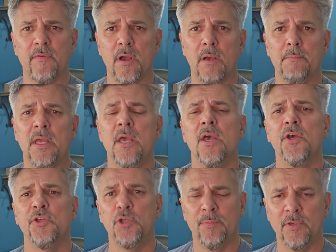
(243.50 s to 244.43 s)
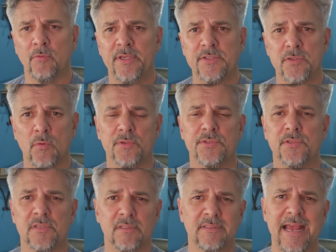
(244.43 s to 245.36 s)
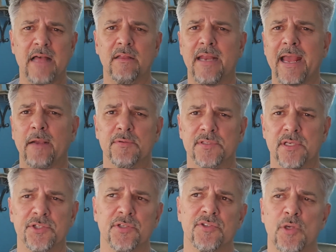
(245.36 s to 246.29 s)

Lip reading: from human resources and talent acquisition.